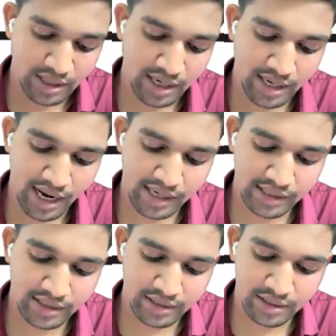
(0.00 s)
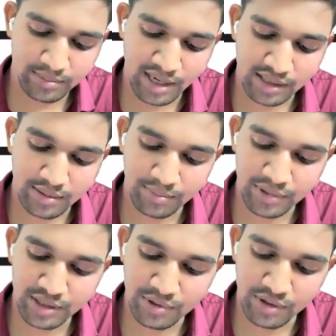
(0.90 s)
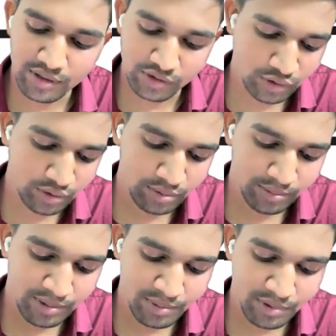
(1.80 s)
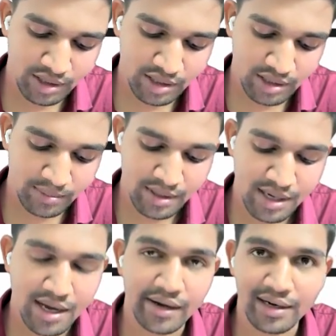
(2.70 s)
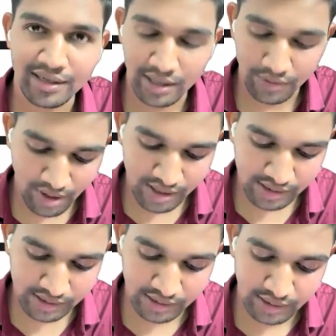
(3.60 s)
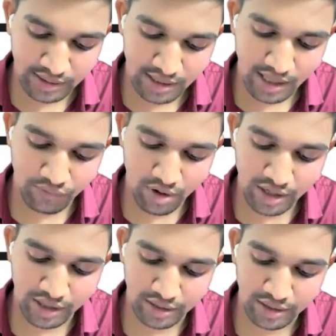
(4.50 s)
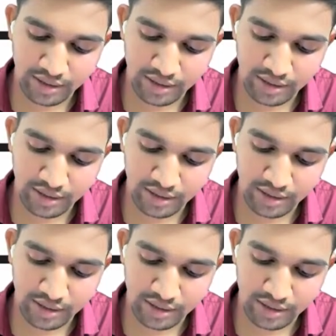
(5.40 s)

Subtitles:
An act done by a company beyond the scope of the memorandum are ultra vires and void.